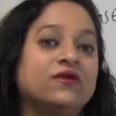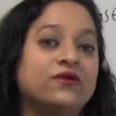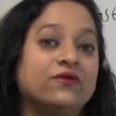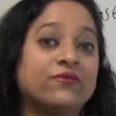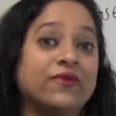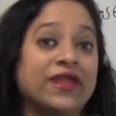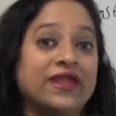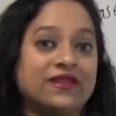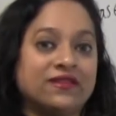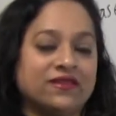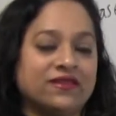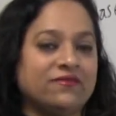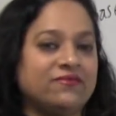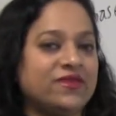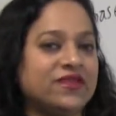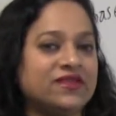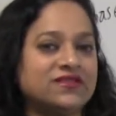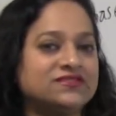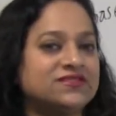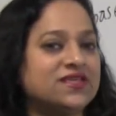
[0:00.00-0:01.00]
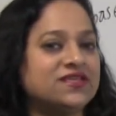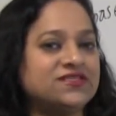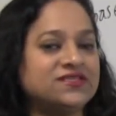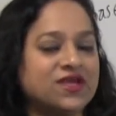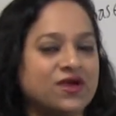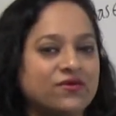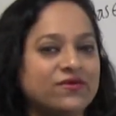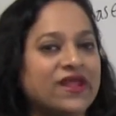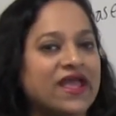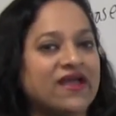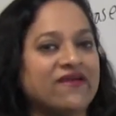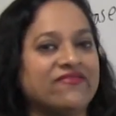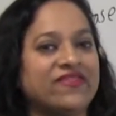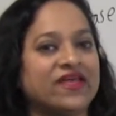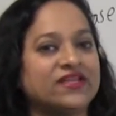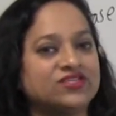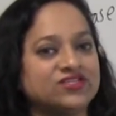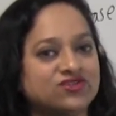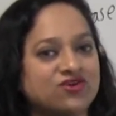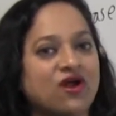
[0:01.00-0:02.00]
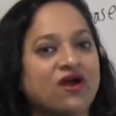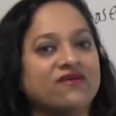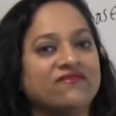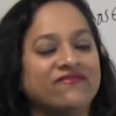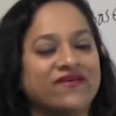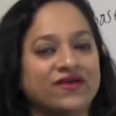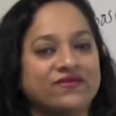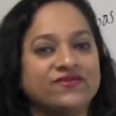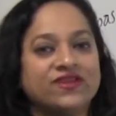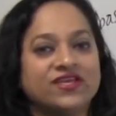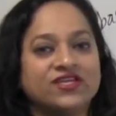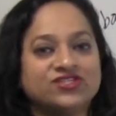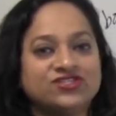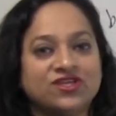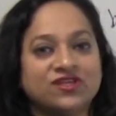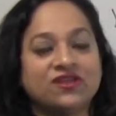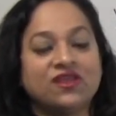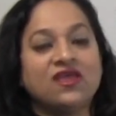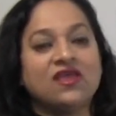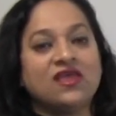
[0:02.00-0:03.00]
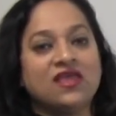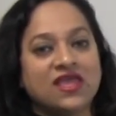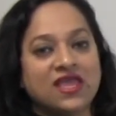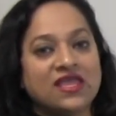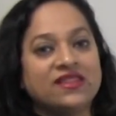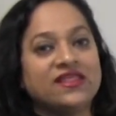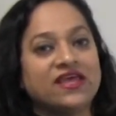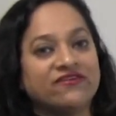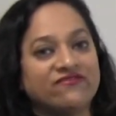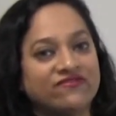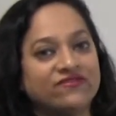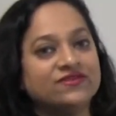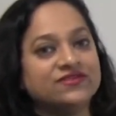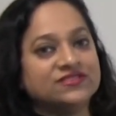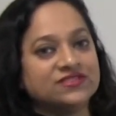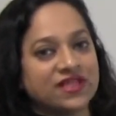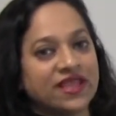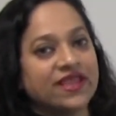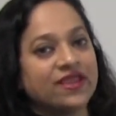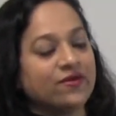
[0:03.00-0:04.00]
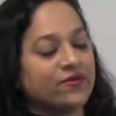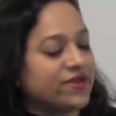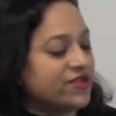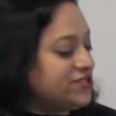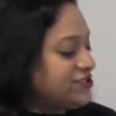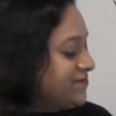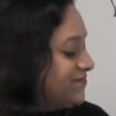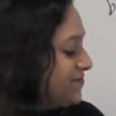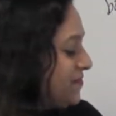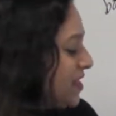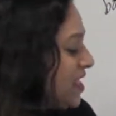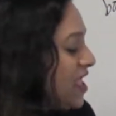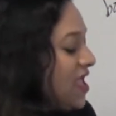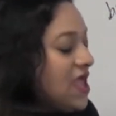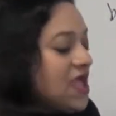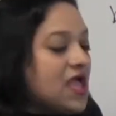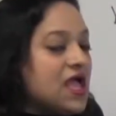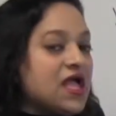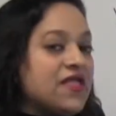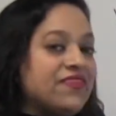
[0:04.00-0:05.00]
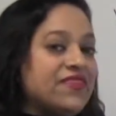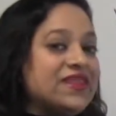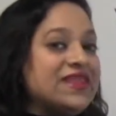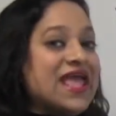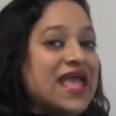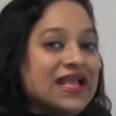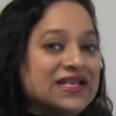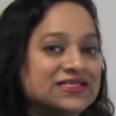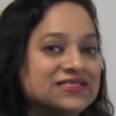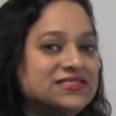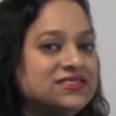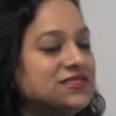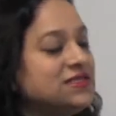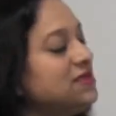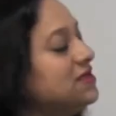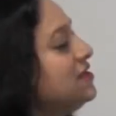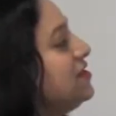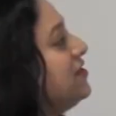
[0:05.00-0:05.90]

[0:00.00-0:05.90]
greatly because they don't have that strong foundation in that first language. The next